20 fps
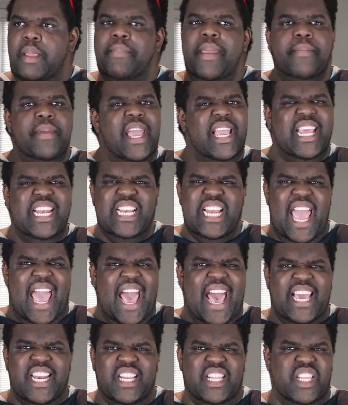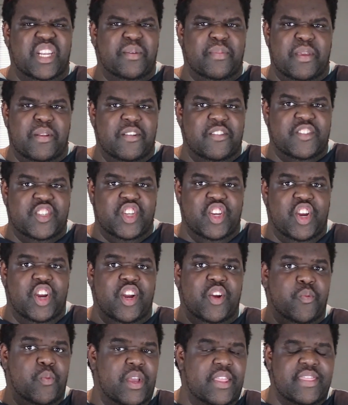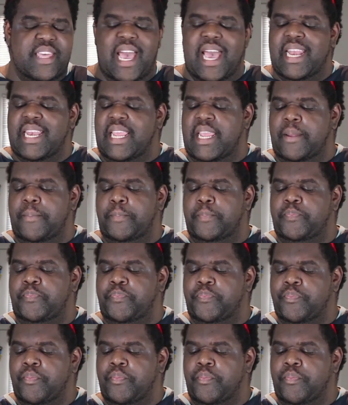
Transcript: maybe I can add a little bit of sugar with the honey.